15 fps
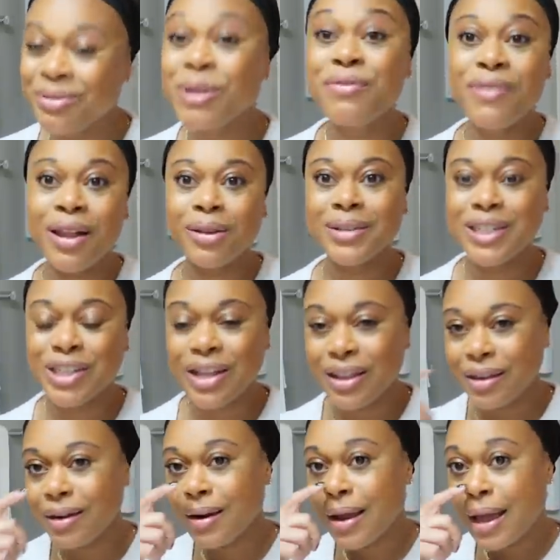we follow each
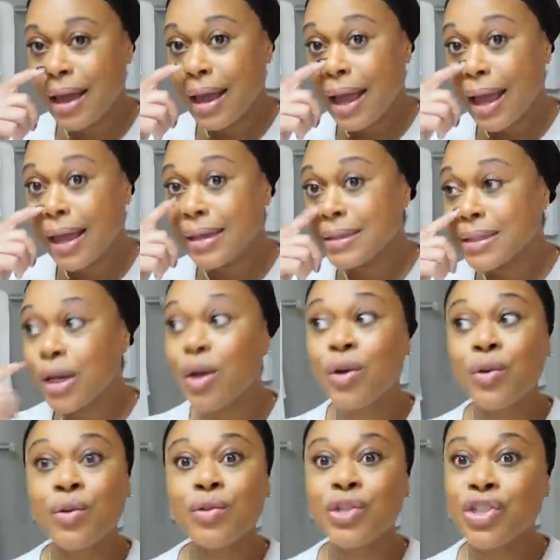other. And
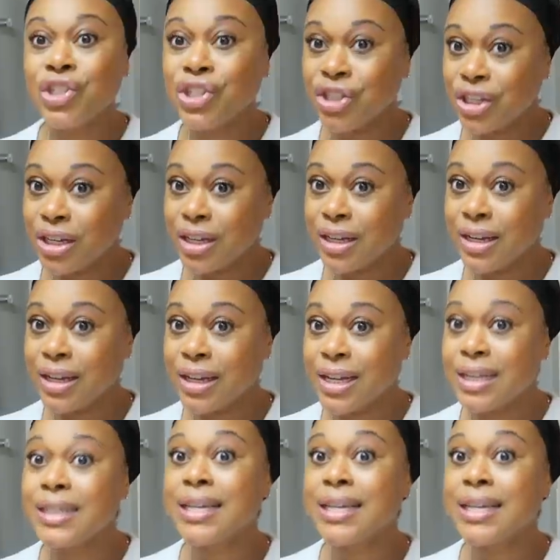so she